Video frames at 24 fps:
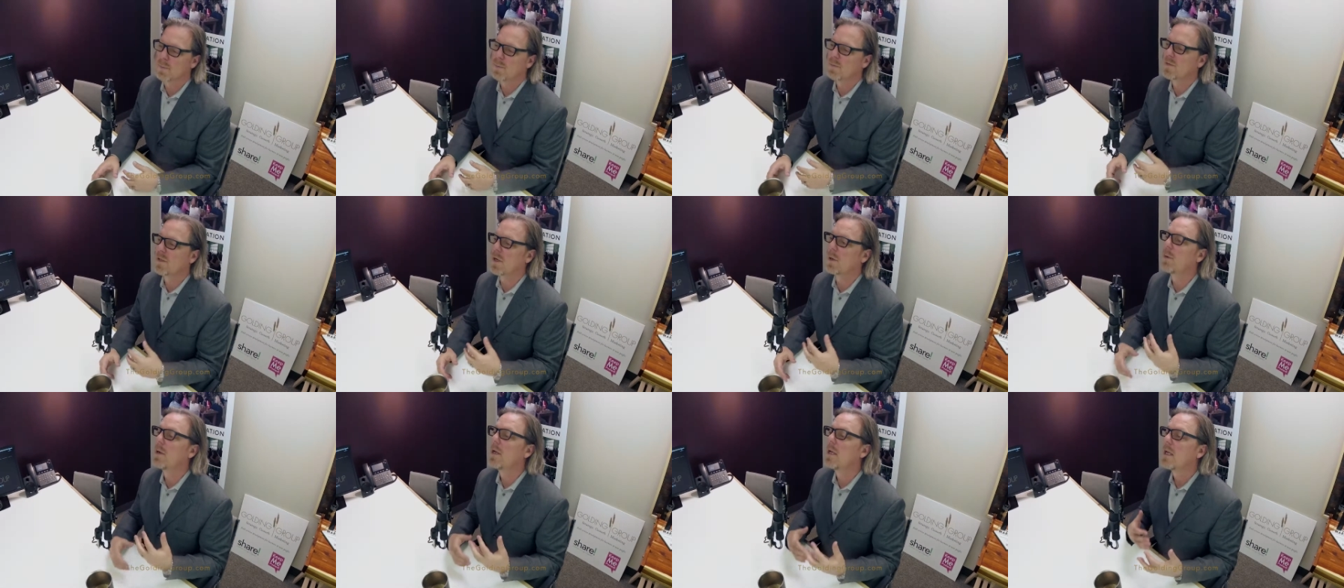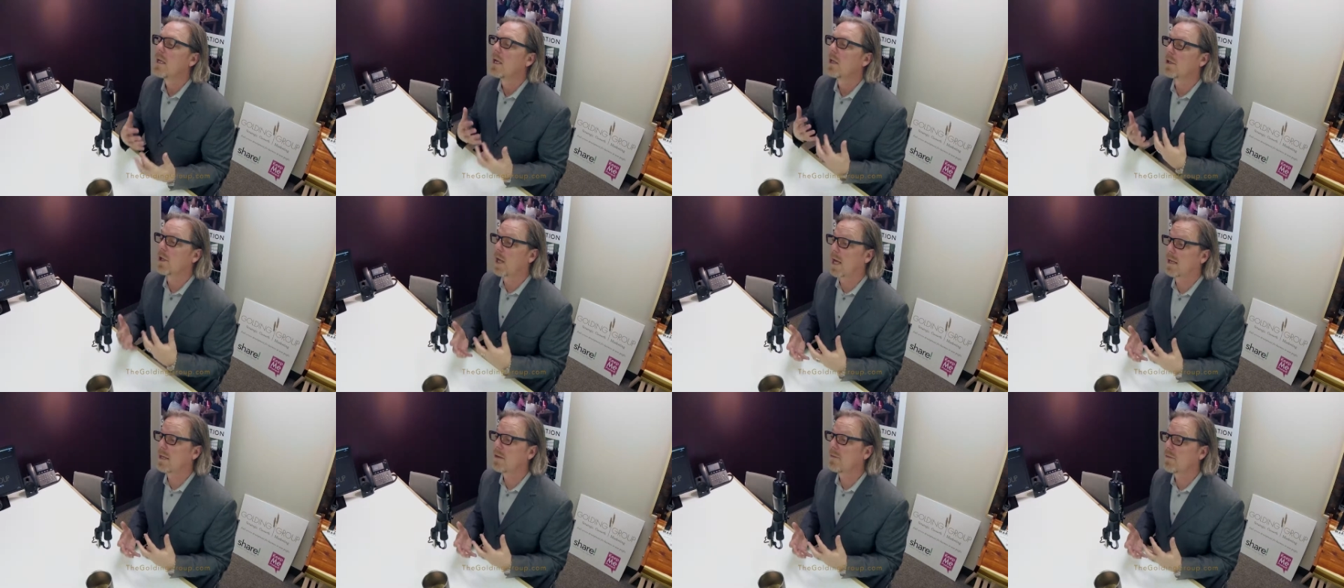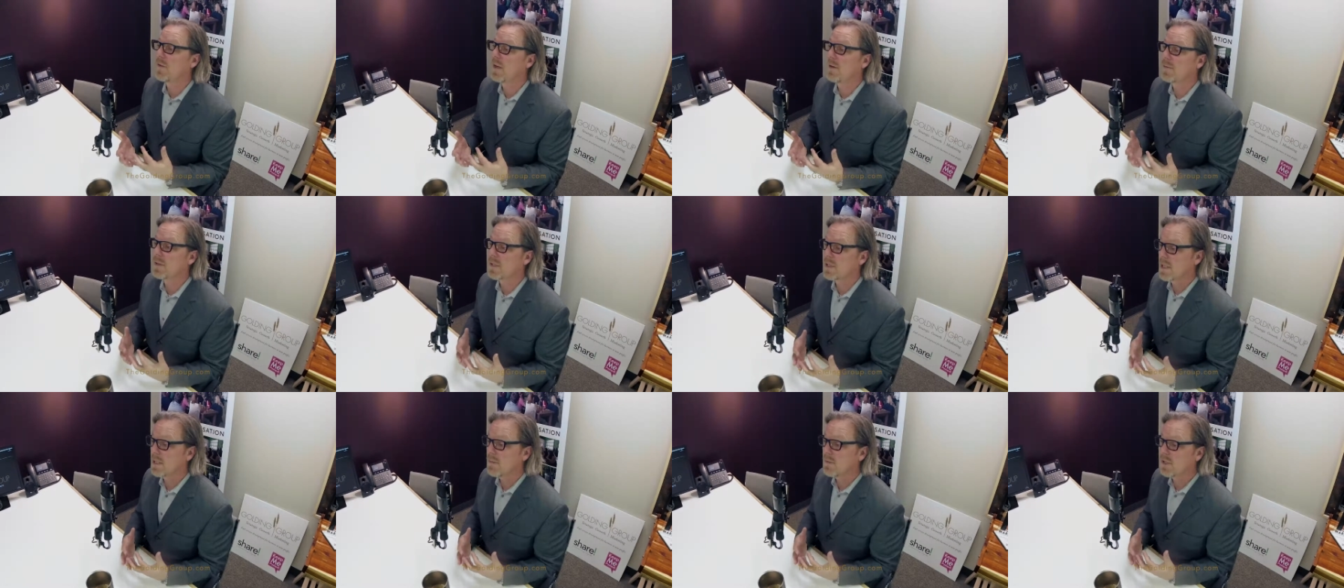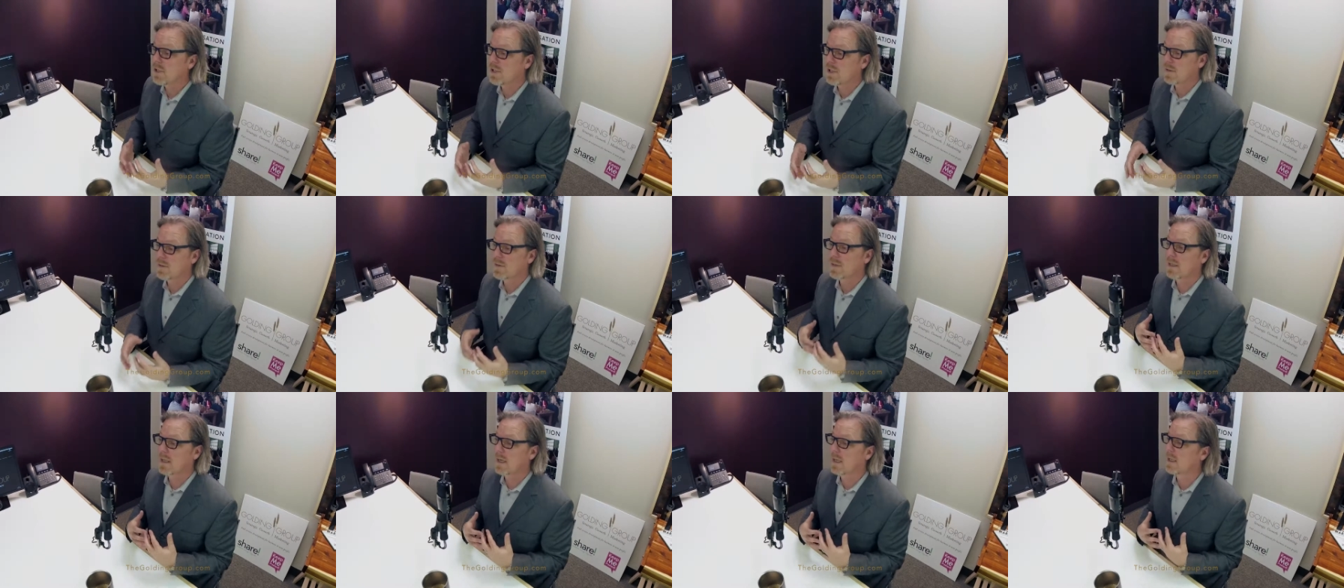So a lot of the favorite TV
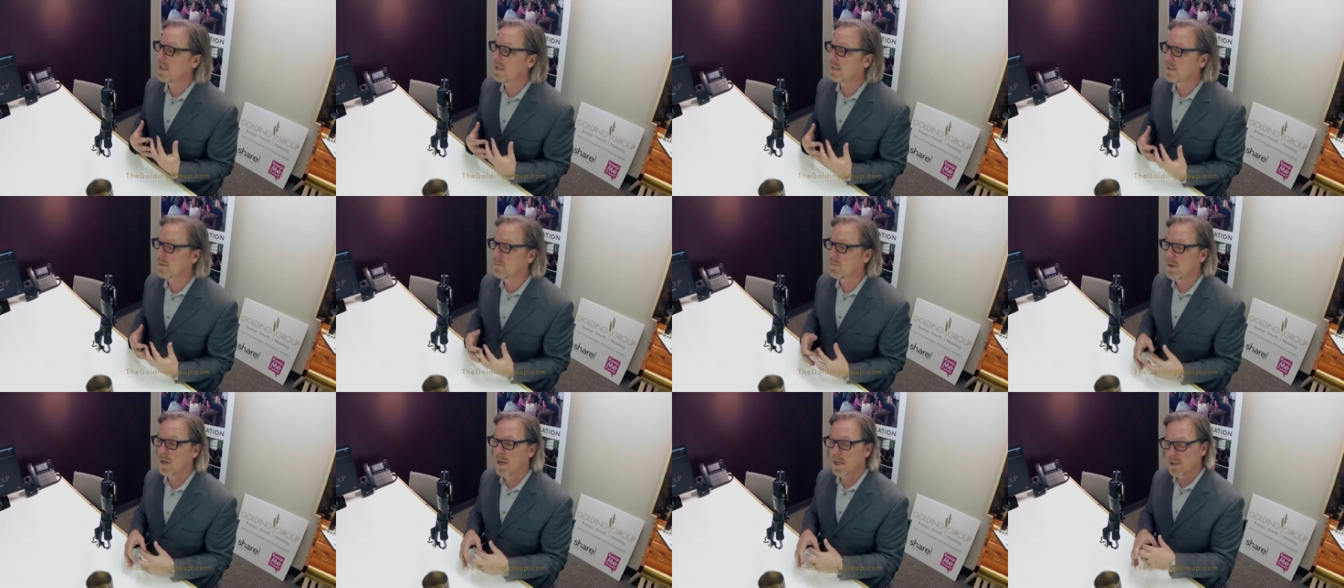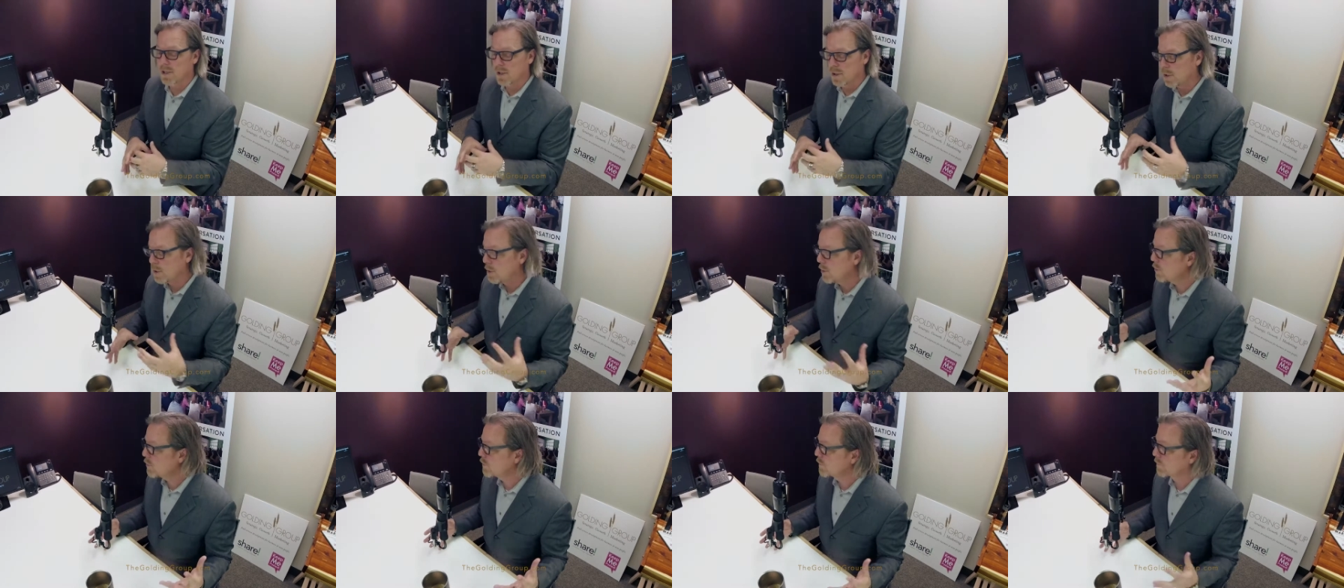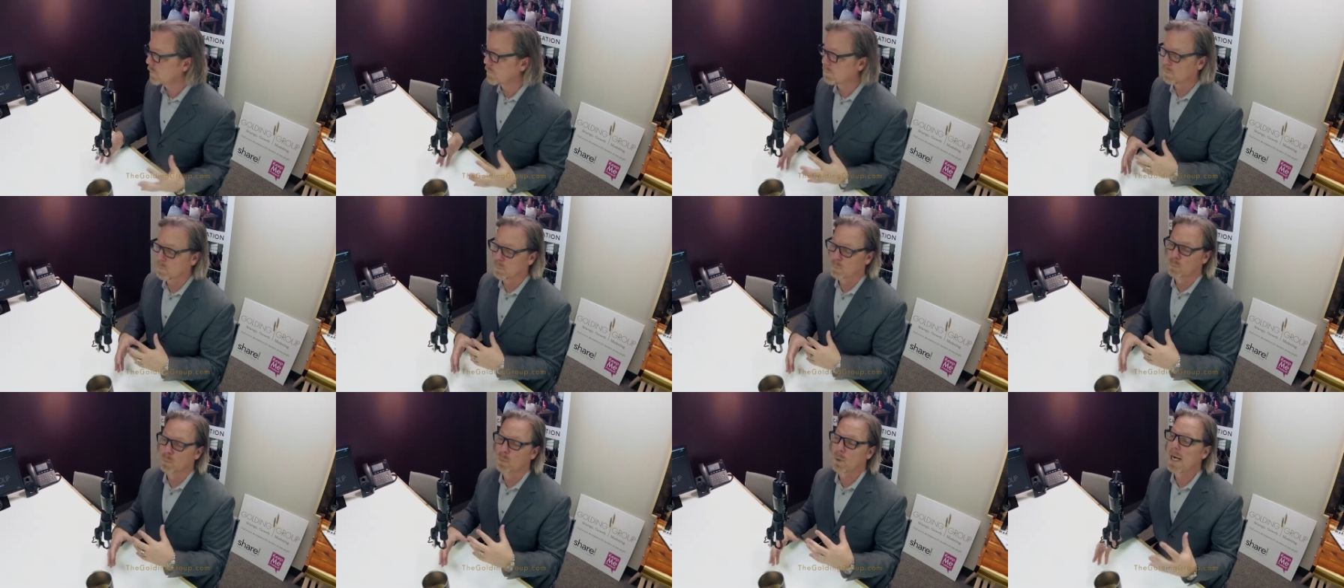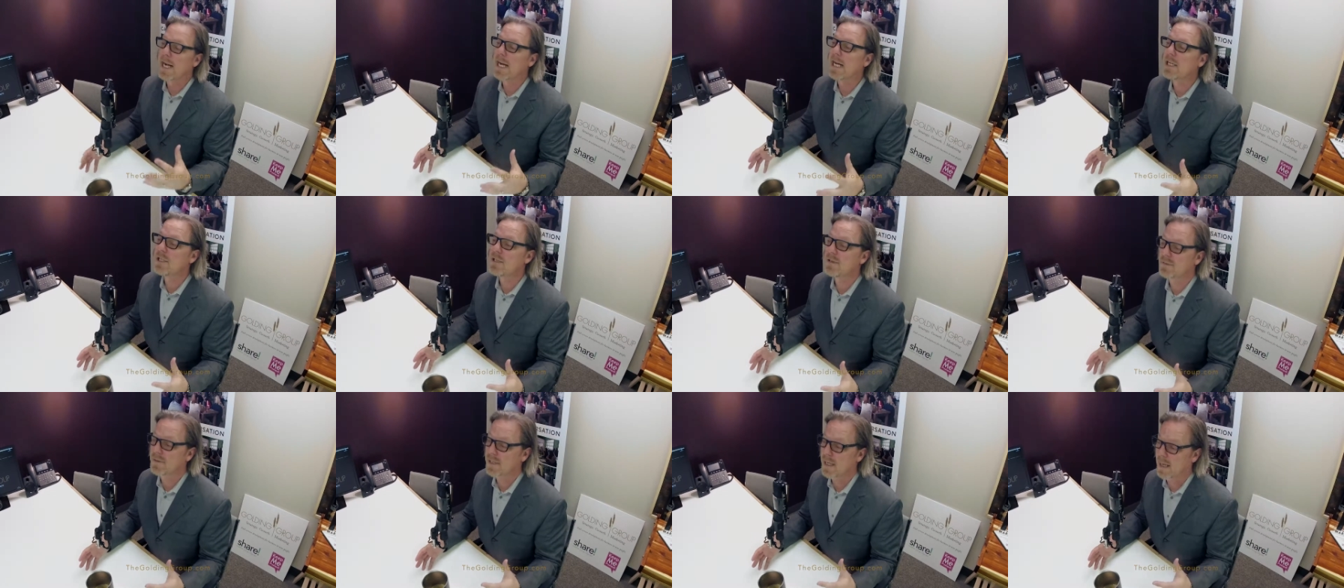shows that I like to watch, huge
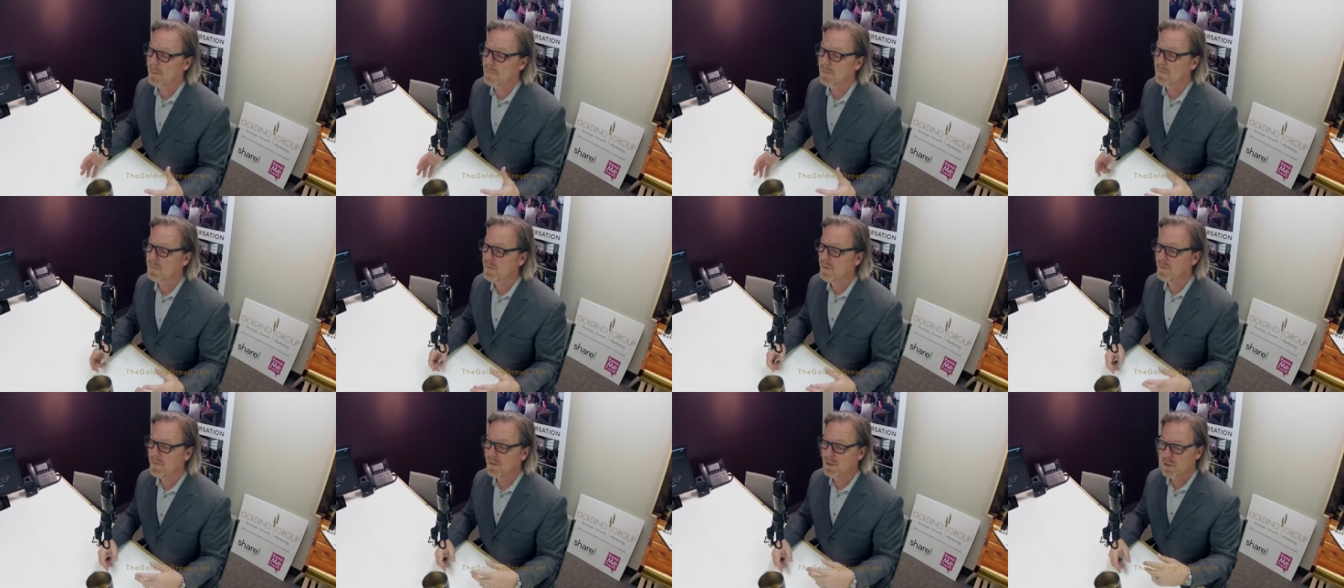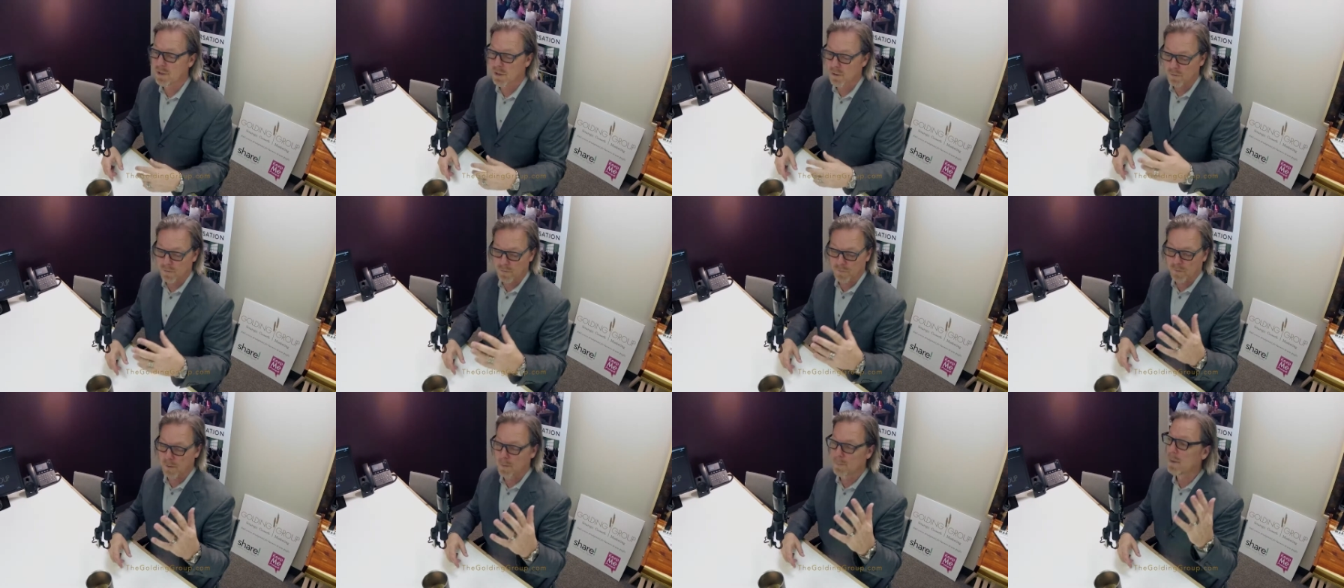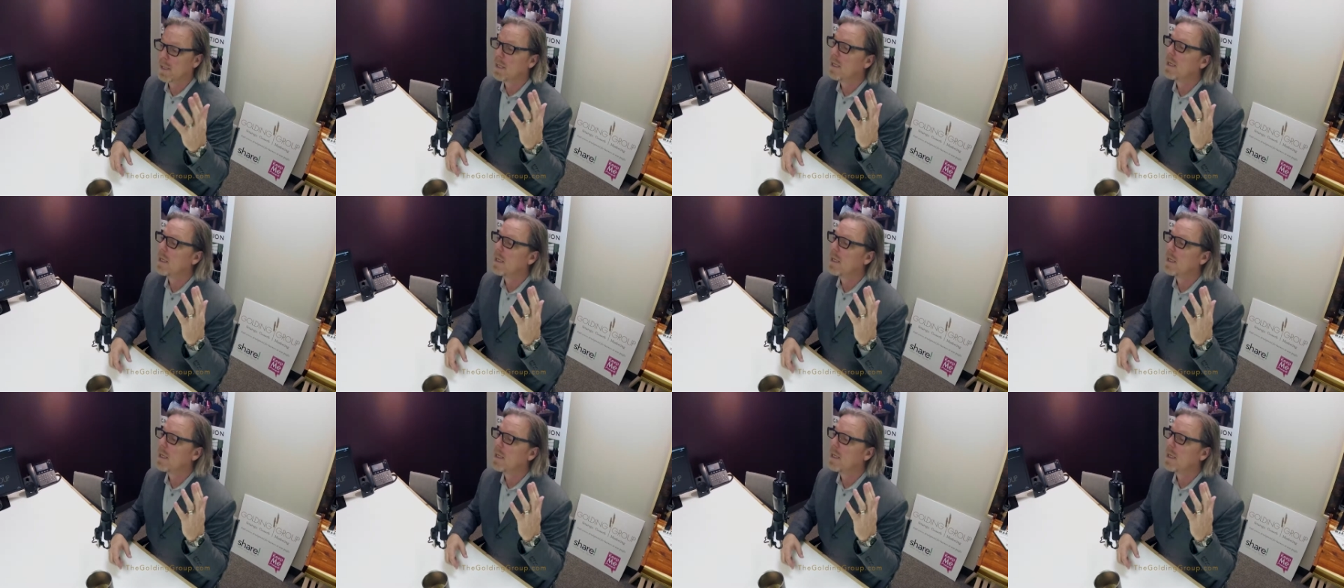range of type of TV shows from